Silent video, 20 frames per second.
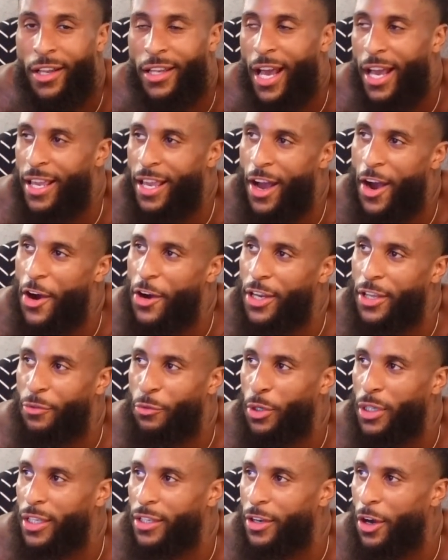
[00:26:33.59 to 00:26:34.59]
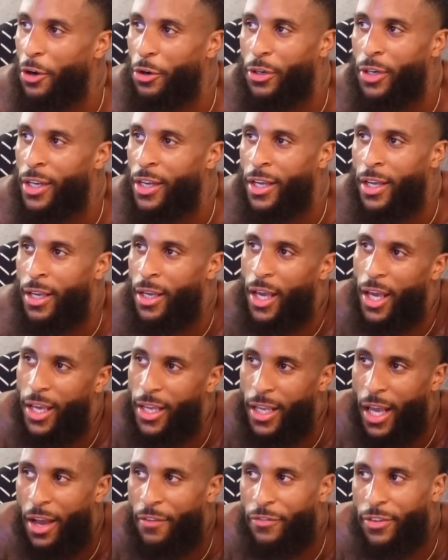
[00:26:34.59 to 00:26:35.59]
Like y'all don't even really know
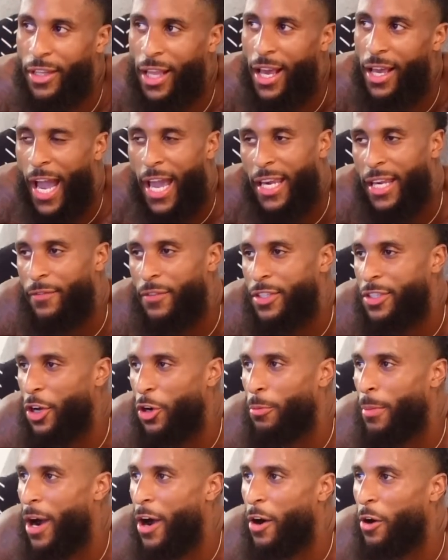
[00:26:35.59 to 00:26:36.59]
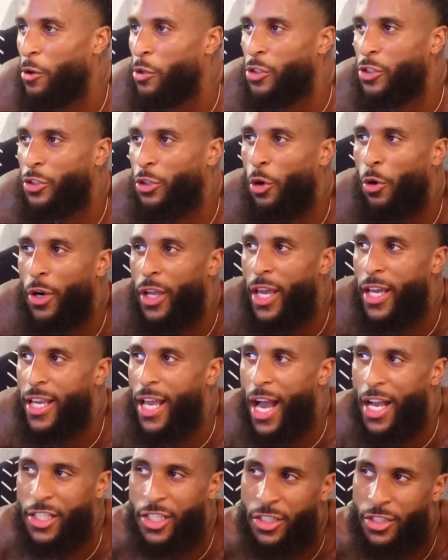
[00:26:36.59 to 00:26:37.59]
and I feel like I ain't even told my whole story.
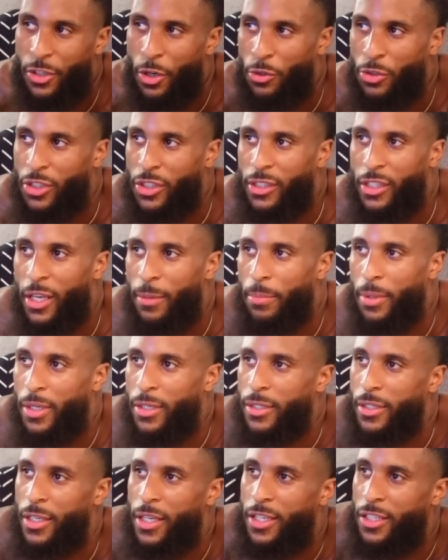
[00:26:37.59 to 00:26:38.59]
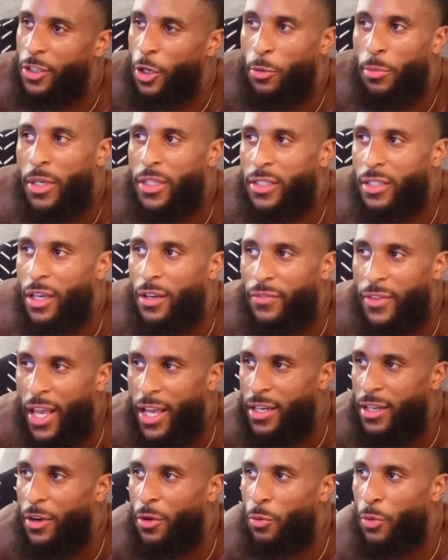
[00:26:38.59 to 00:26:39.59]
Y'all just know snippets. There's so much stuff
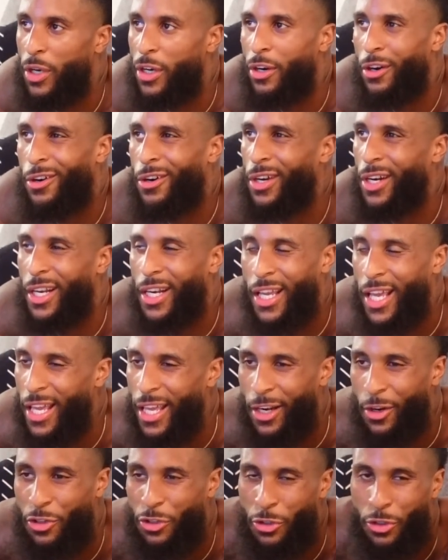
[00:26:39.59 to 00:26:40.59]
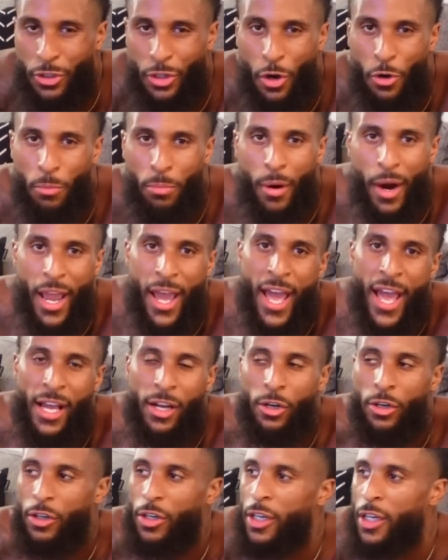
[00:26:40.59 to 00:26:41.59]
that done went on and ain't no, no
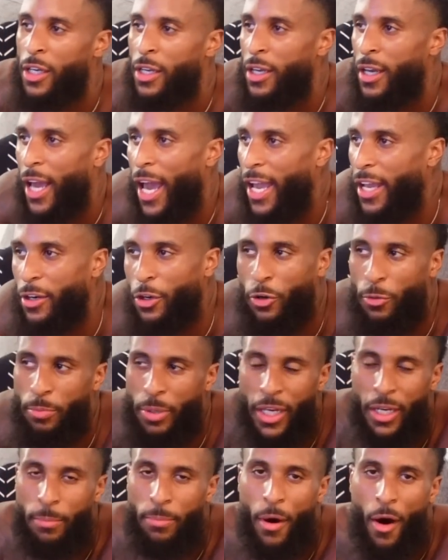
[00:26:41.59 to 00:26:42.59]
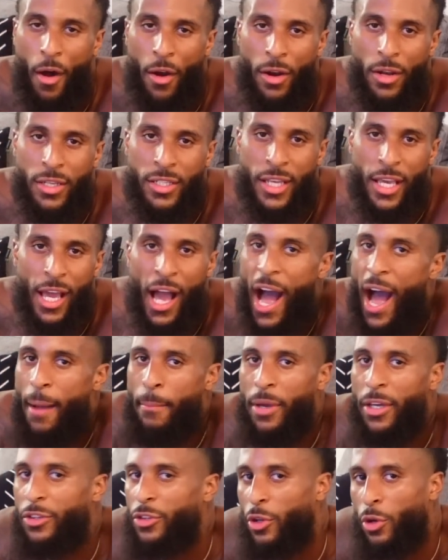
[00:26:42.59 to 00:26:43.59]
brag or ain't no pity party to say I've
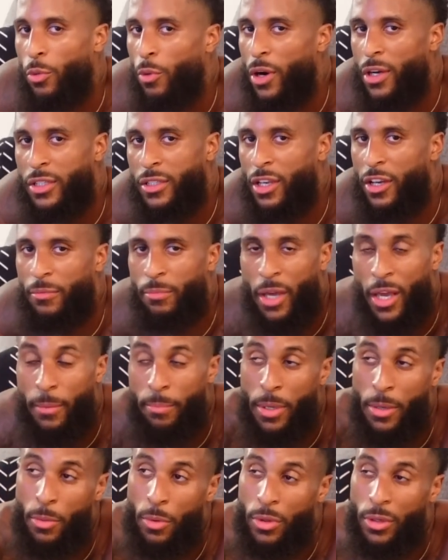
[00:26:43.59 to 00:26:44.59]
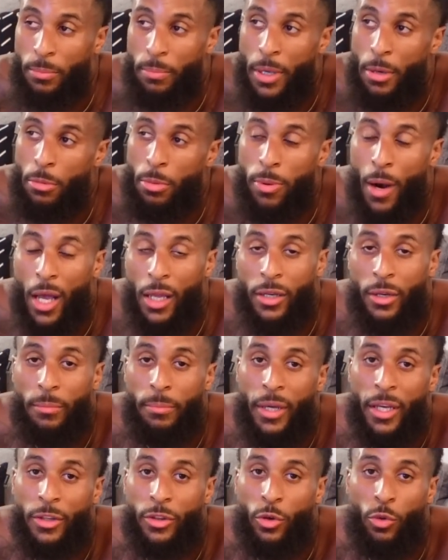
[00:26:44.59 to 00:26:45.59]
been through the worst stuff, man. People people probably done
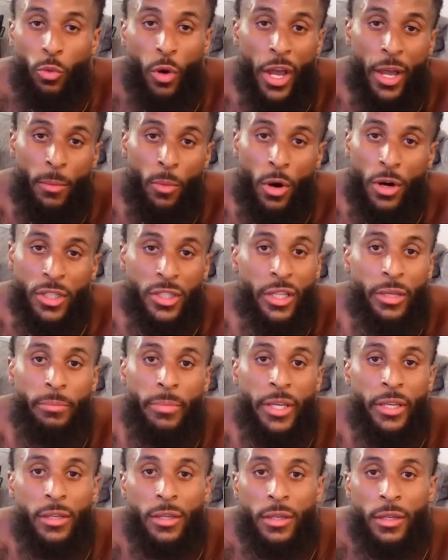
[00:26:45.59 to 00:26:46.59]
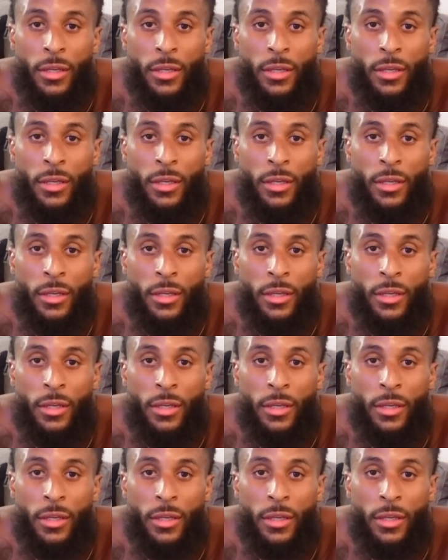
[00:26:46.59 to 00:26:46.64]
been through way worse than me.